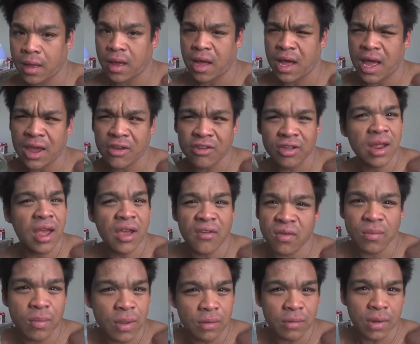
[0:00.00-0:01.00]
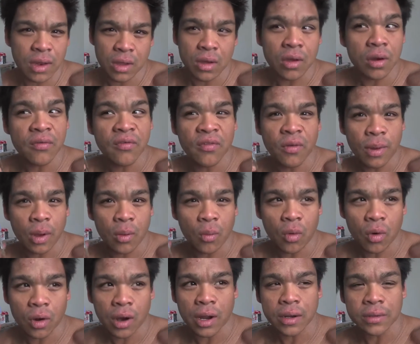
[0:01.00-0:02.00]
I actually haven't been really good for my
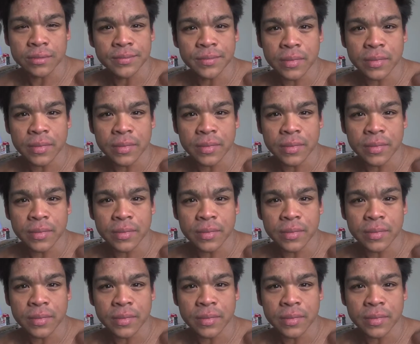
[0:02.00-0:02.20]
water